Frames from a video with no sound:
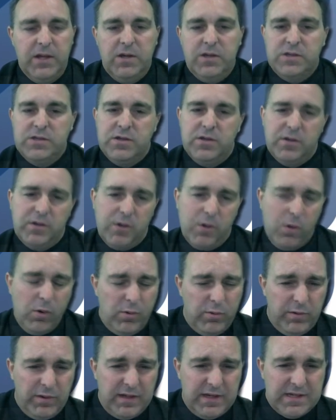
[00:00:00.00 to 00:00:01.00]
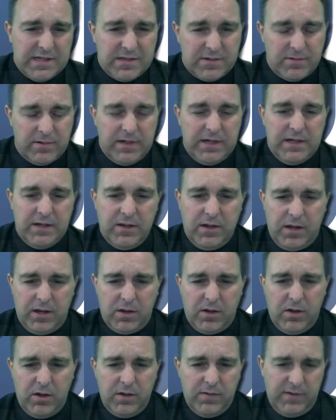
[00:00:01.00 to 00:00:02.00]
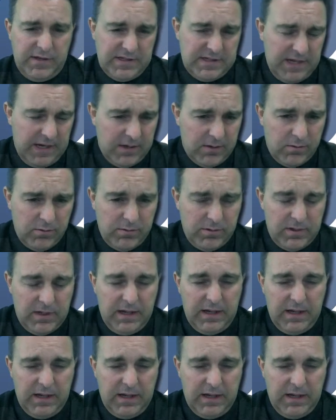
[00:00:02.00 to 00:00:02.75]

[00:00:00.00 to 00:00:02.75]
So all these three are kind of entangled.